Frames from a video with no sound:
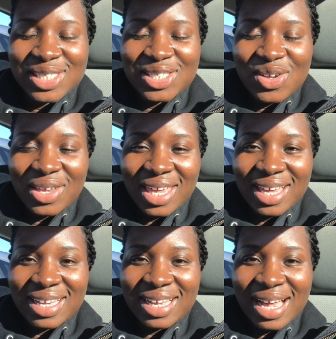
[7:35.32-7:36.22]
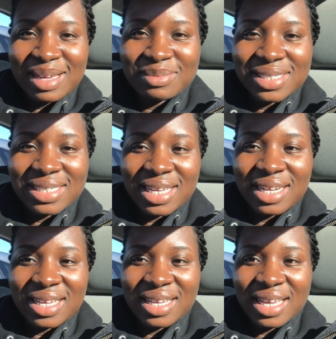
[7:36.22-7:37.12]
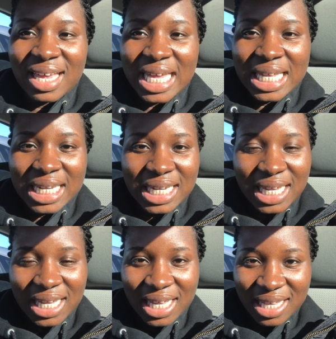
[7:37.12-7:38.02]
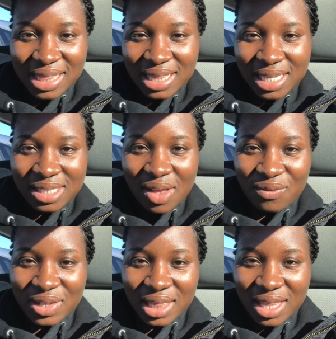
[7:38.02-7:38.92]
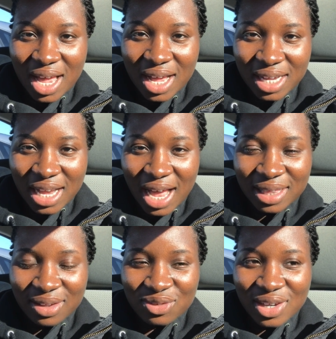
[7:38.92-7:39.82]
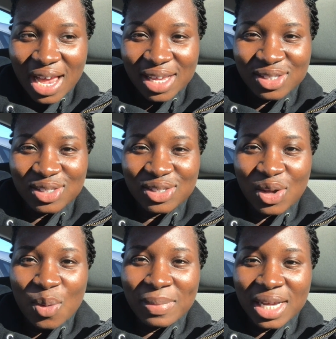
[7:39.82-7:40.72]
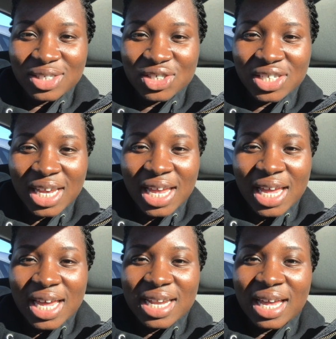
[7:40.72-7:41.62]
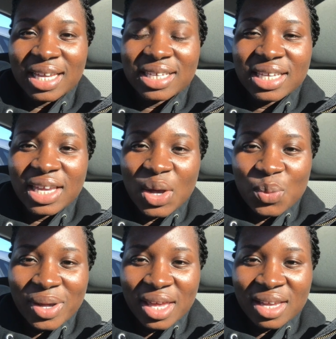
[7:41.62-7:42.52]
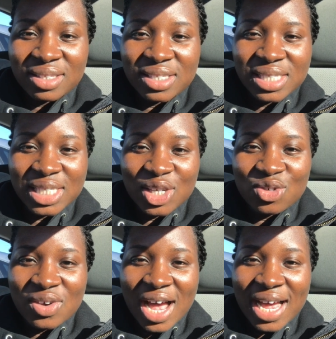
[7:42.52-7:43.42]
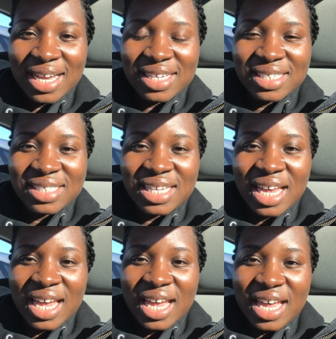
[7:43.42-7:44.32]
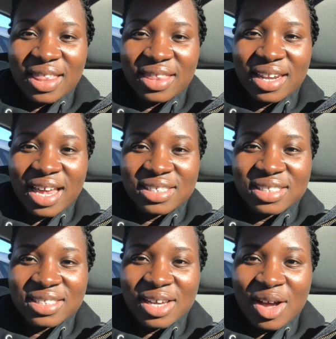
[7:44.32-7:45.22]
So yeah, I'm just going to end this vlog. I love you guys so much. And I can't wait to see you guys in the next